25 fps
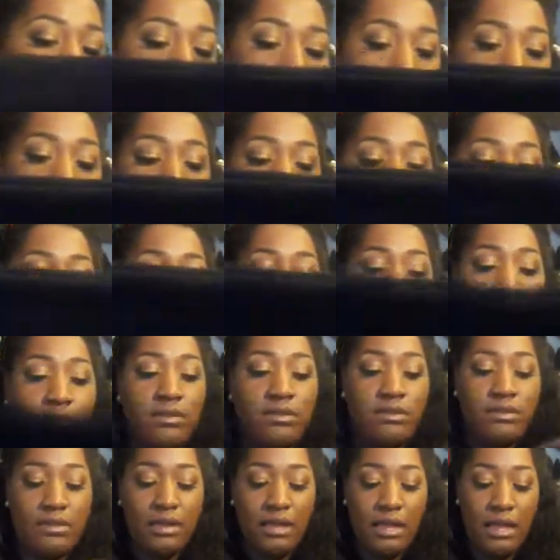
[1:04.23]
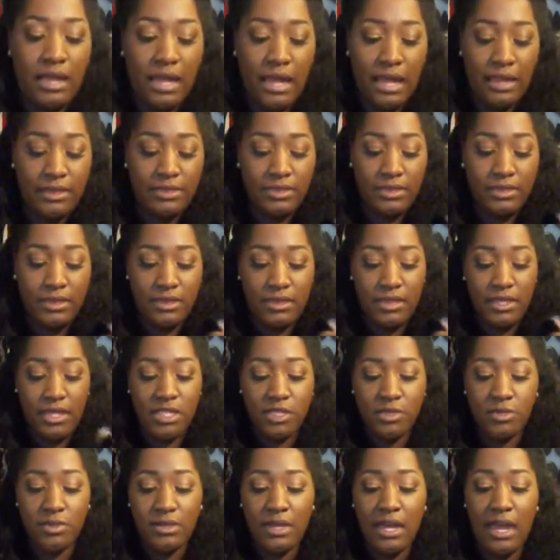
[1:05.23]
So I got
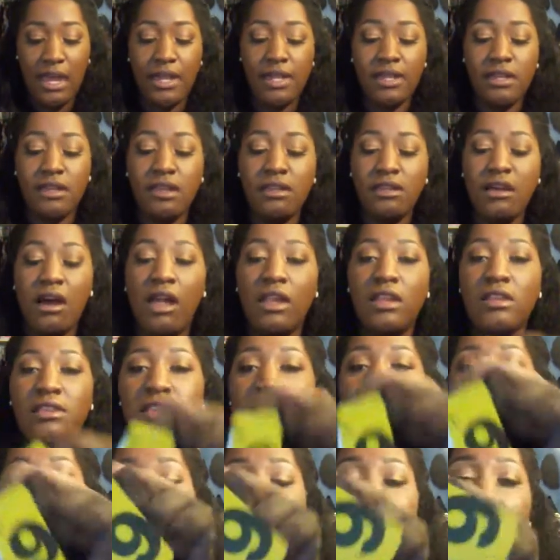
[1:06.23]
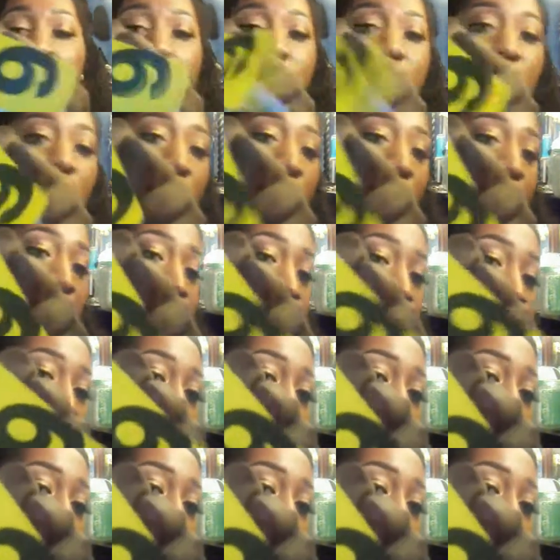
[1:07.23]
these are nine. All of these are nine dollars,